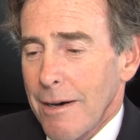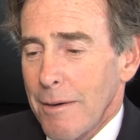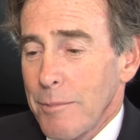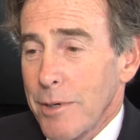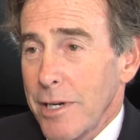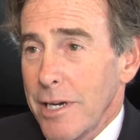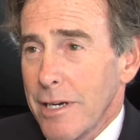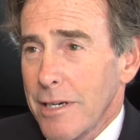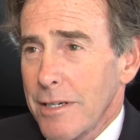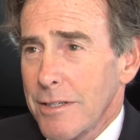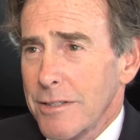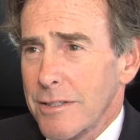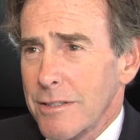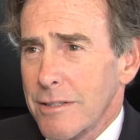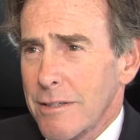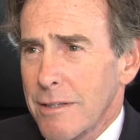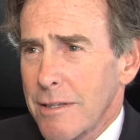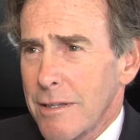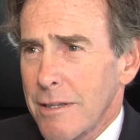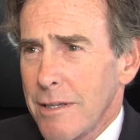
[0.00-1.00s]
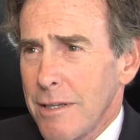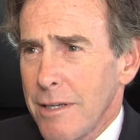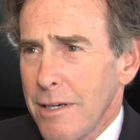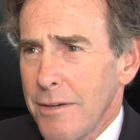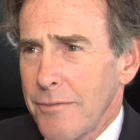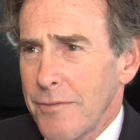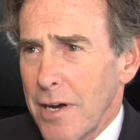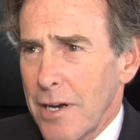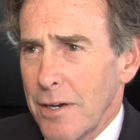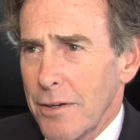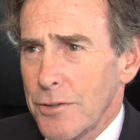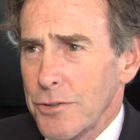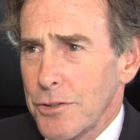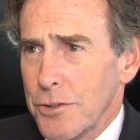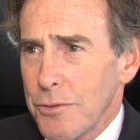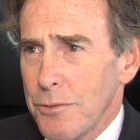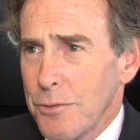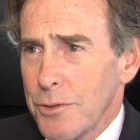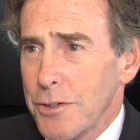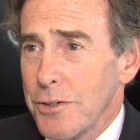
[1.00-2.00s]
because the fellows
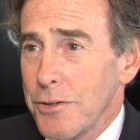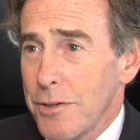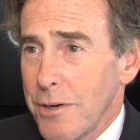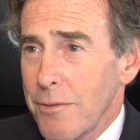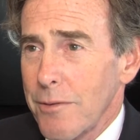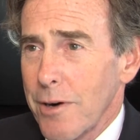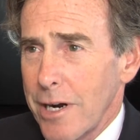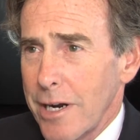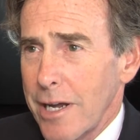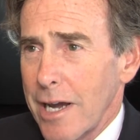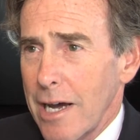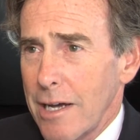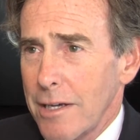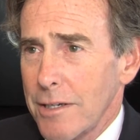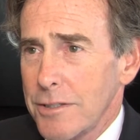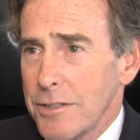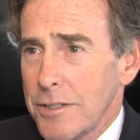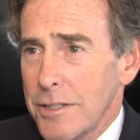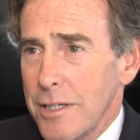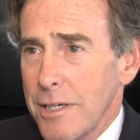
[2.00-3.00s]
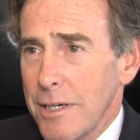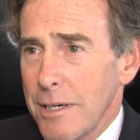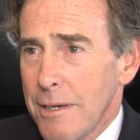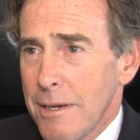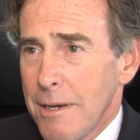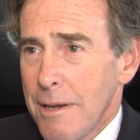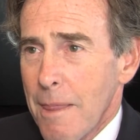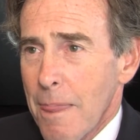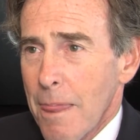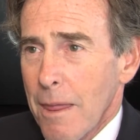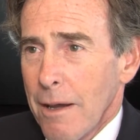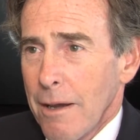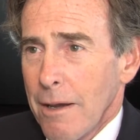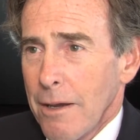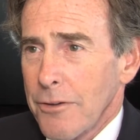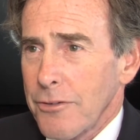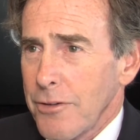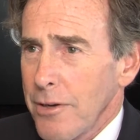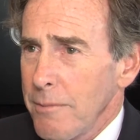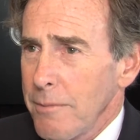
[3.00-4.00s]
who were doing radiology
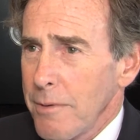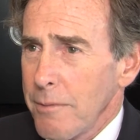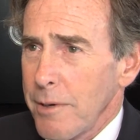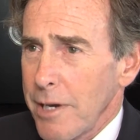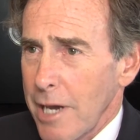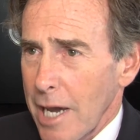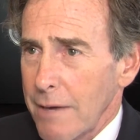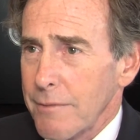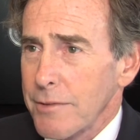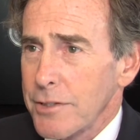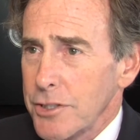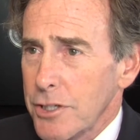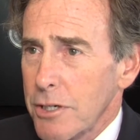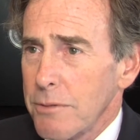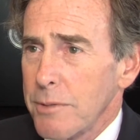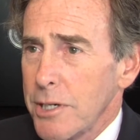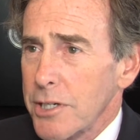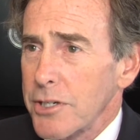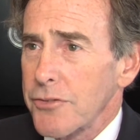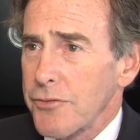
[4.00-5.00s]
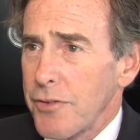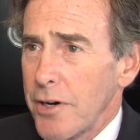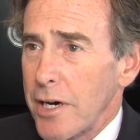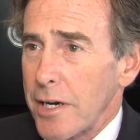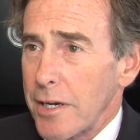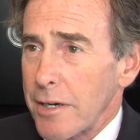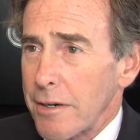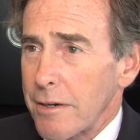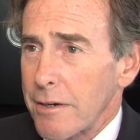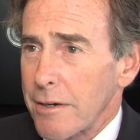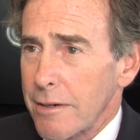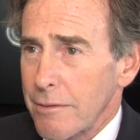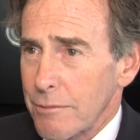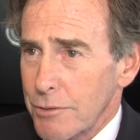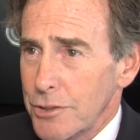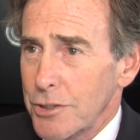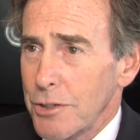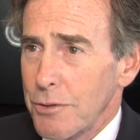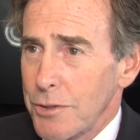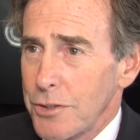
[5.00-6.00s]
seemed to be having so much fun. It
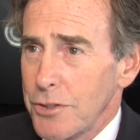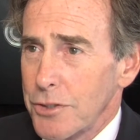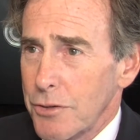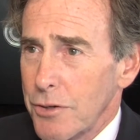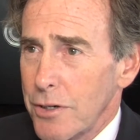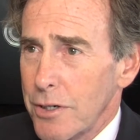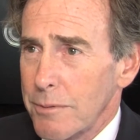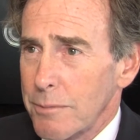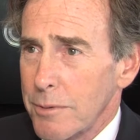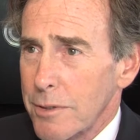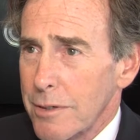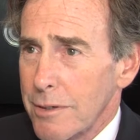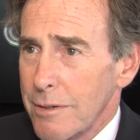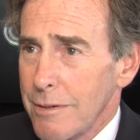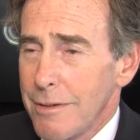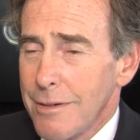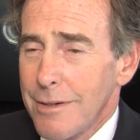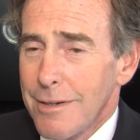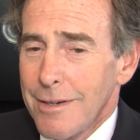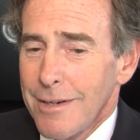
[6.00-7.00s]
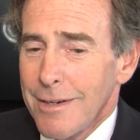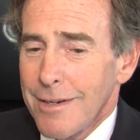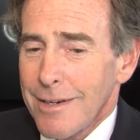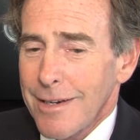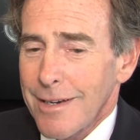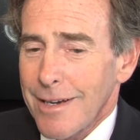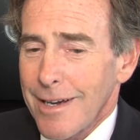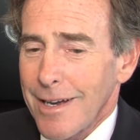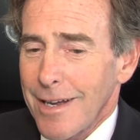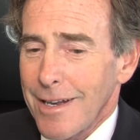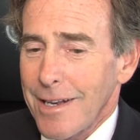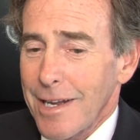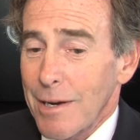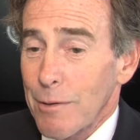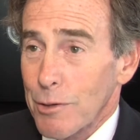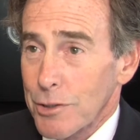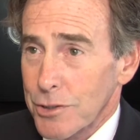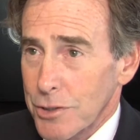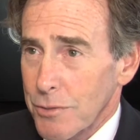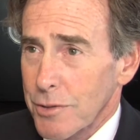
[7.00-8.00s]
was so enjoyable, and they
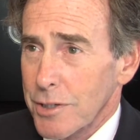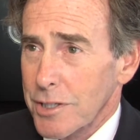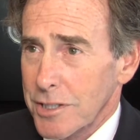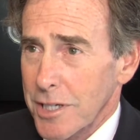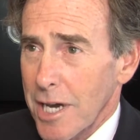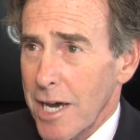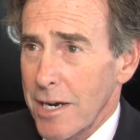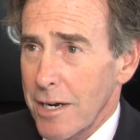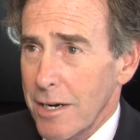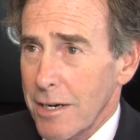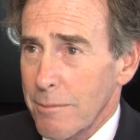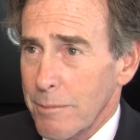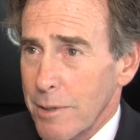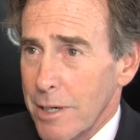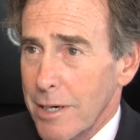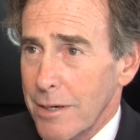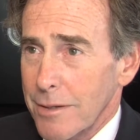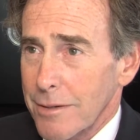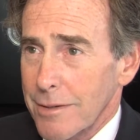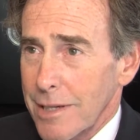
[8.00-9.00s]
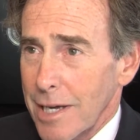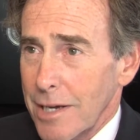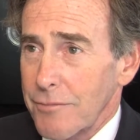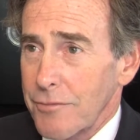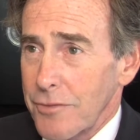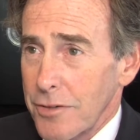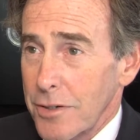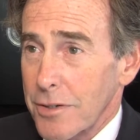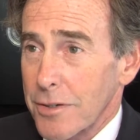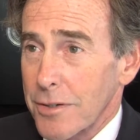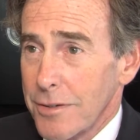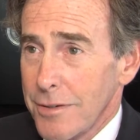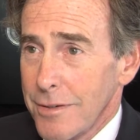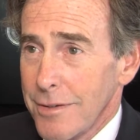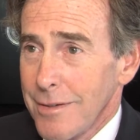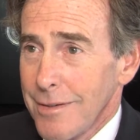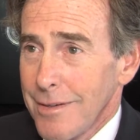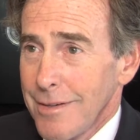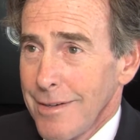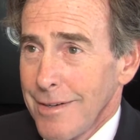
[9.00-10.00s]
were so excited about that field.
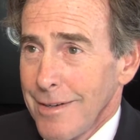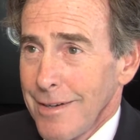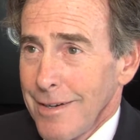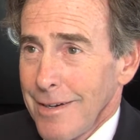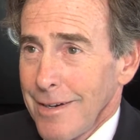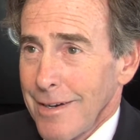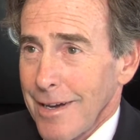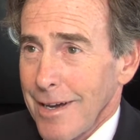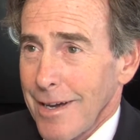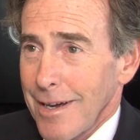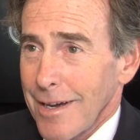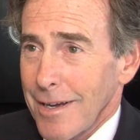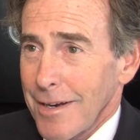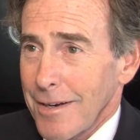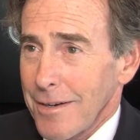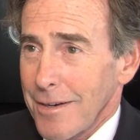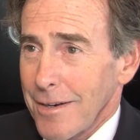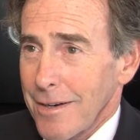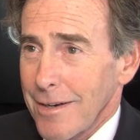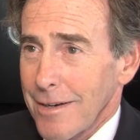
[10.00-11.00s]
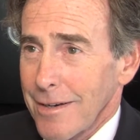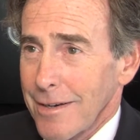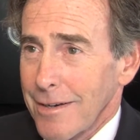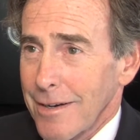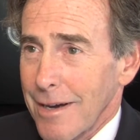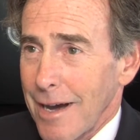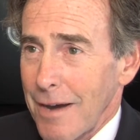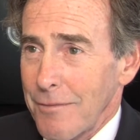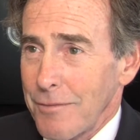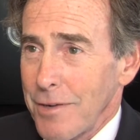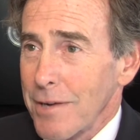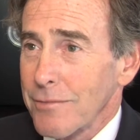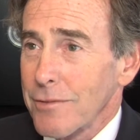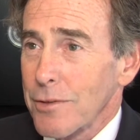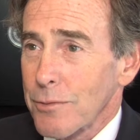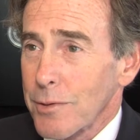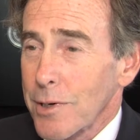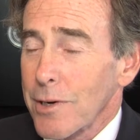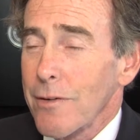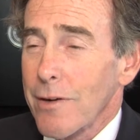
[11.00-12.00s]
And I've
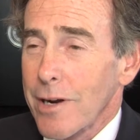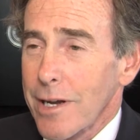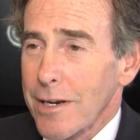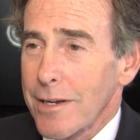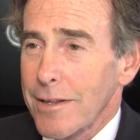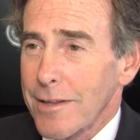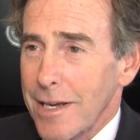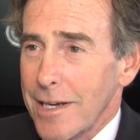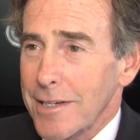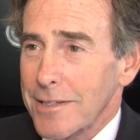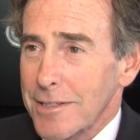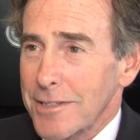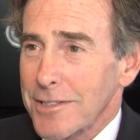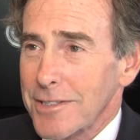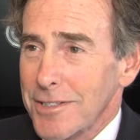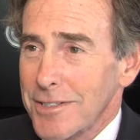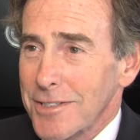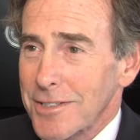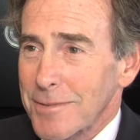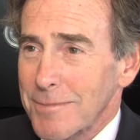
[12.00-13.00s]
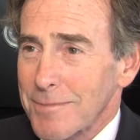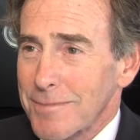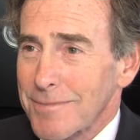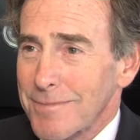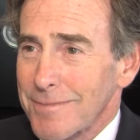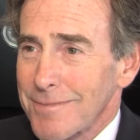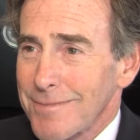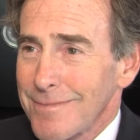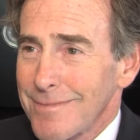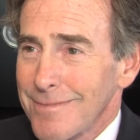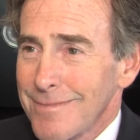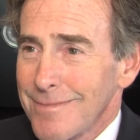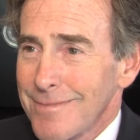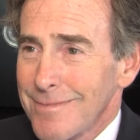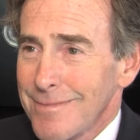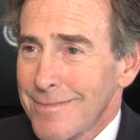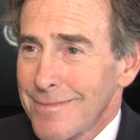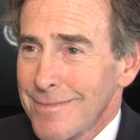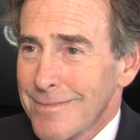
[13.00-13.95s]
never regretted that decision. So